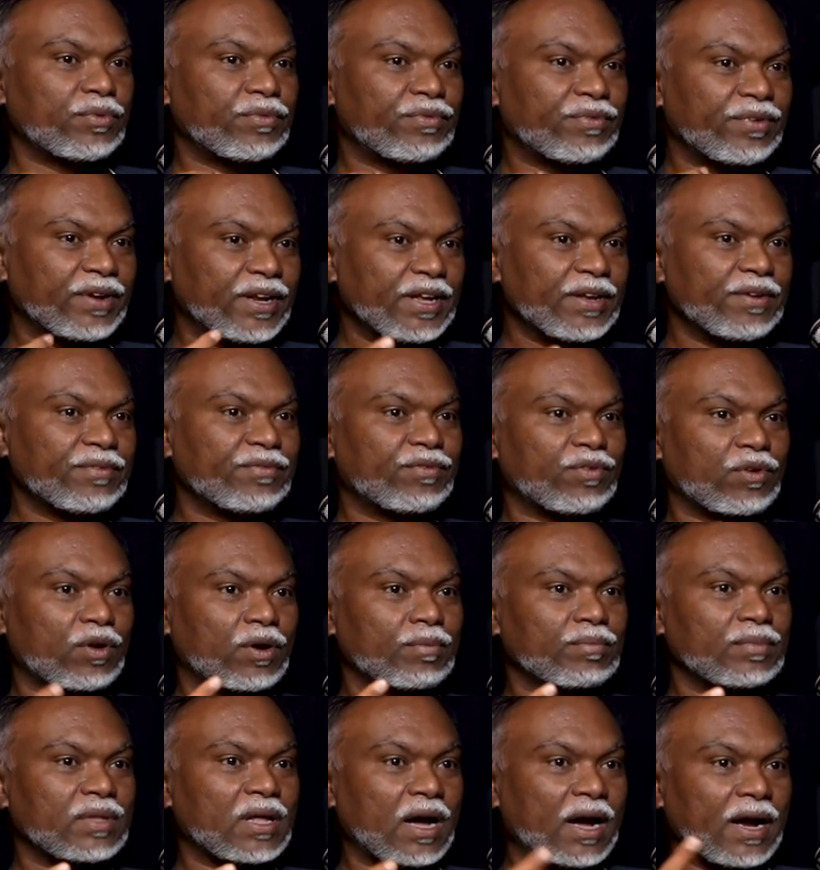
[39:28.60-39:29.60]
free
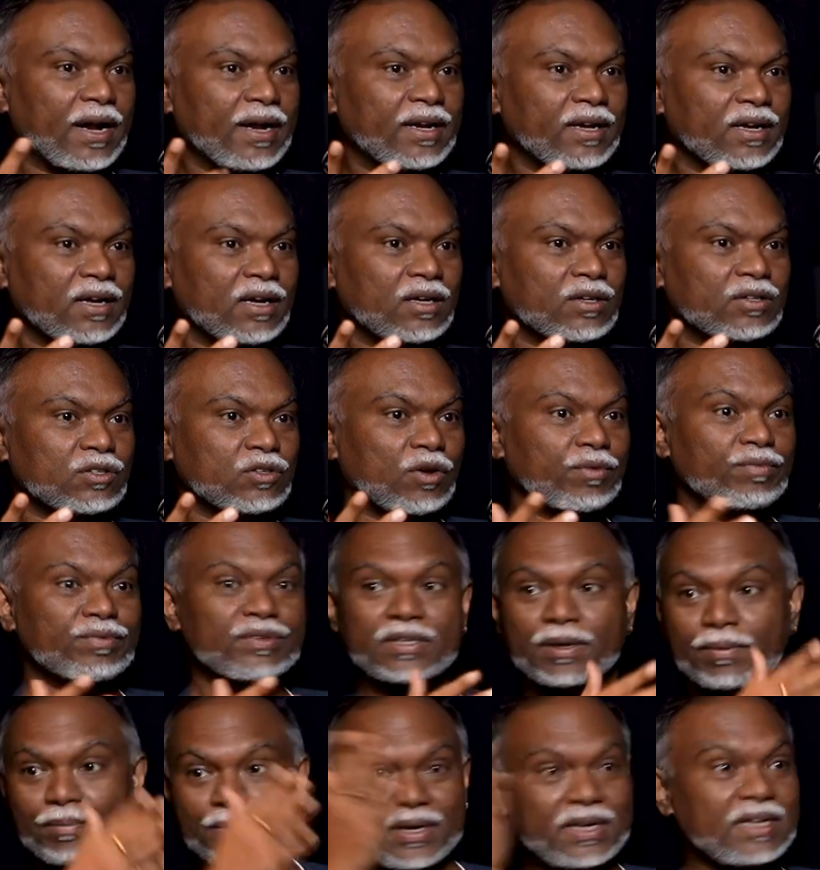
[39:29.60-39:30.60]
from the ideas of
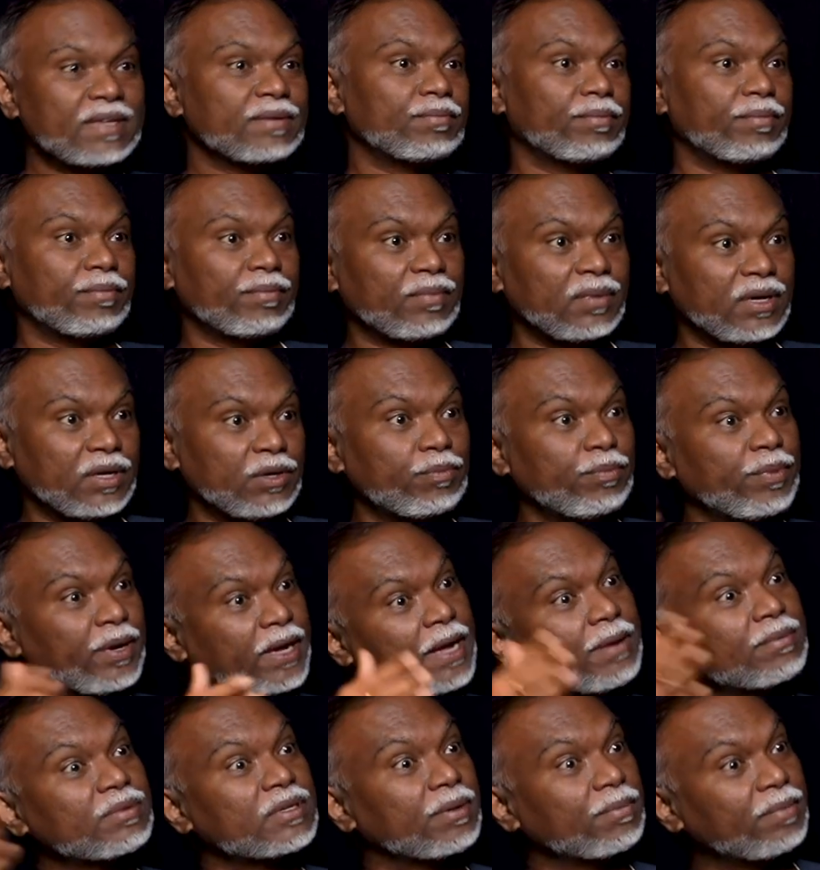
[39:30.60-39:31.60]
somebody, you
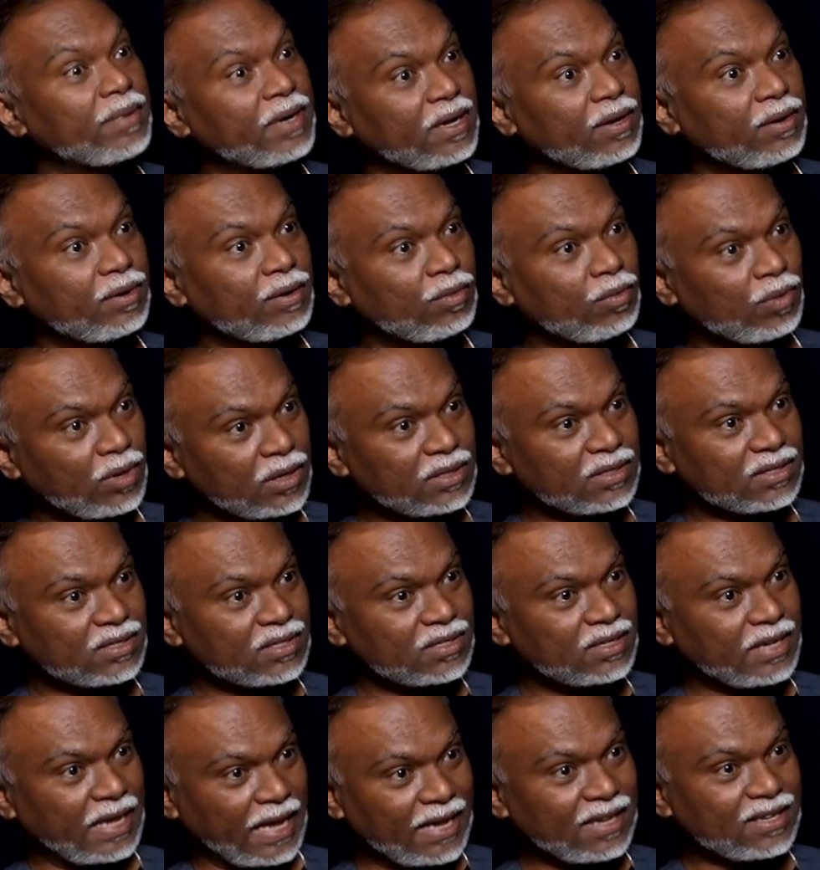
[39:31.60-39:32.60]
became somebody
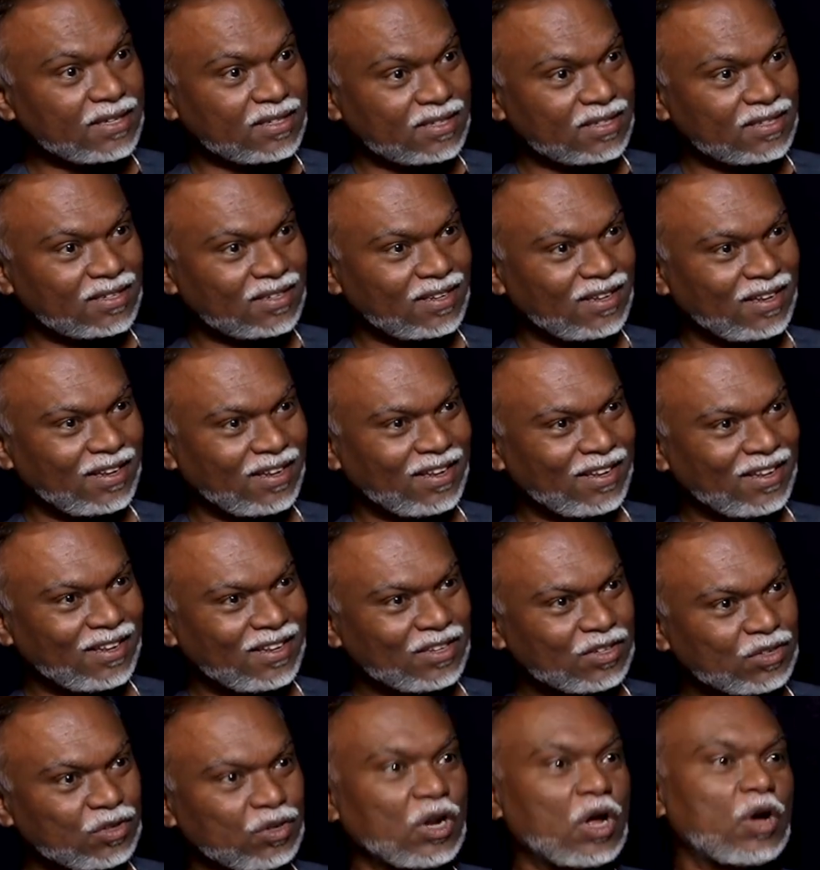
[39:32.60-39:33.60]
once else.
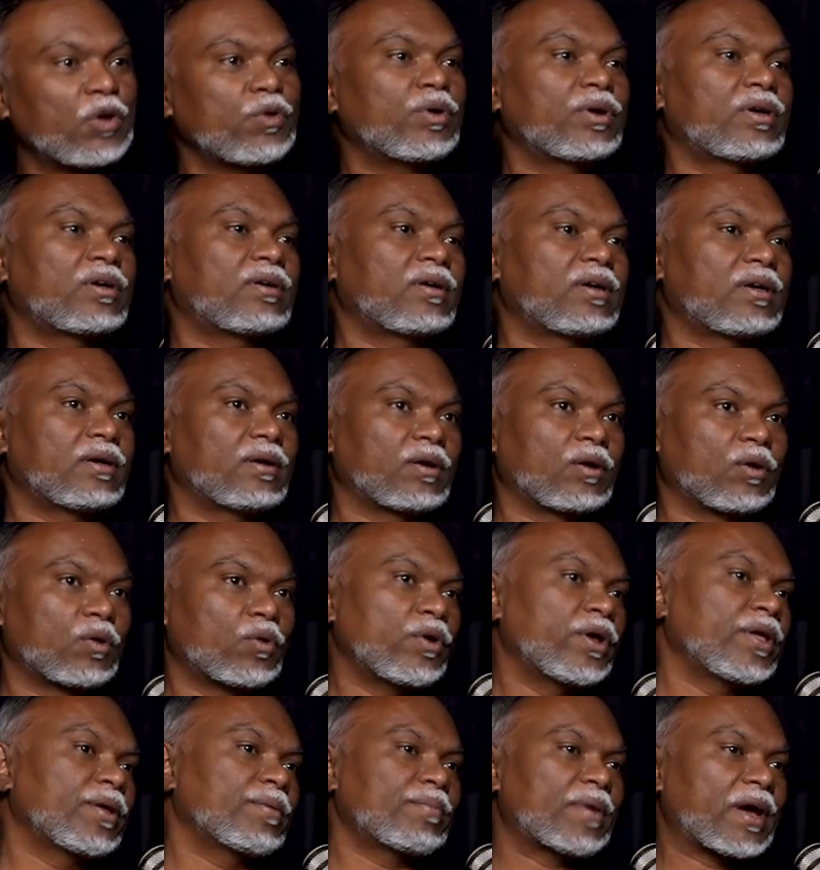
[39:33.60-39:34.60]
So now you're
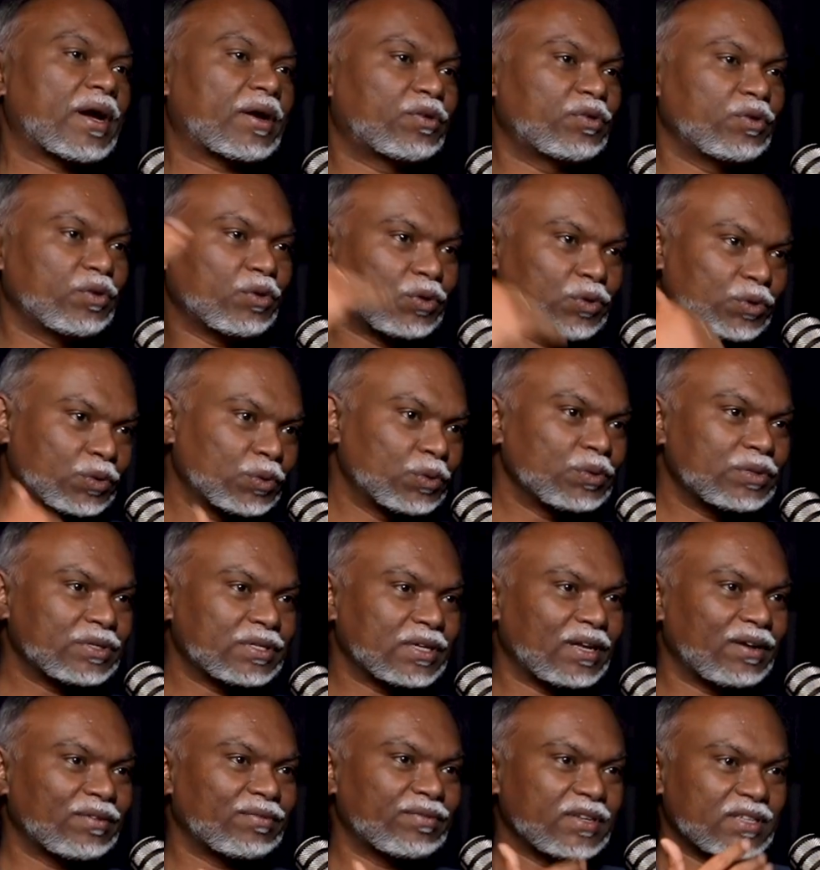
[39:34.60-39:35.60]
going back to your true
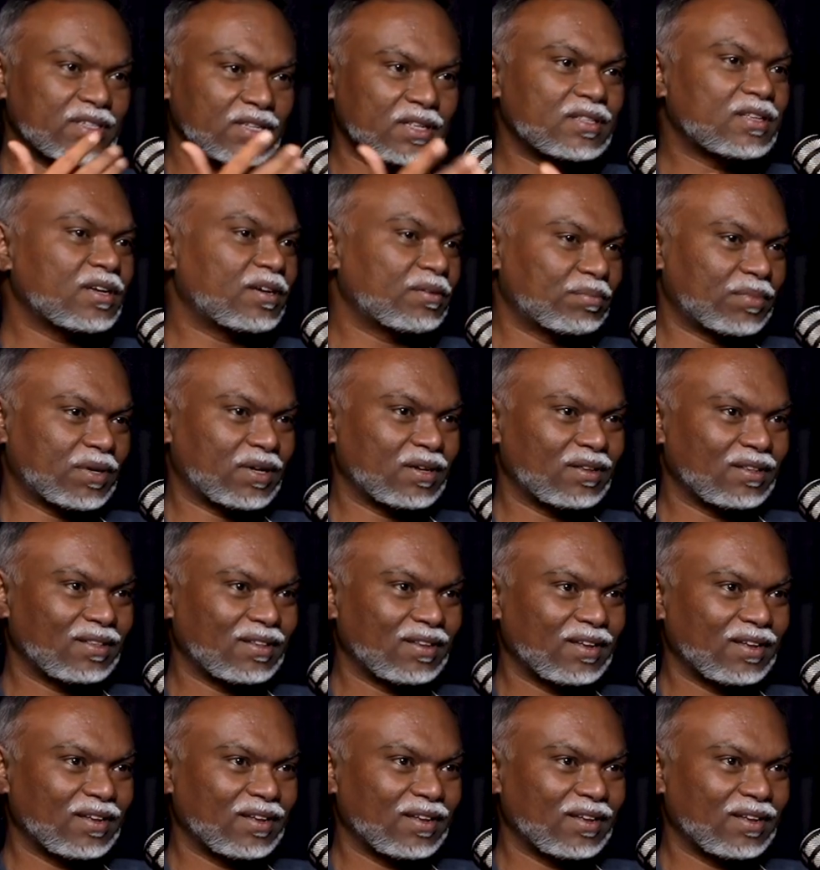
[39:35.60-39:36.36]
self is the dharma.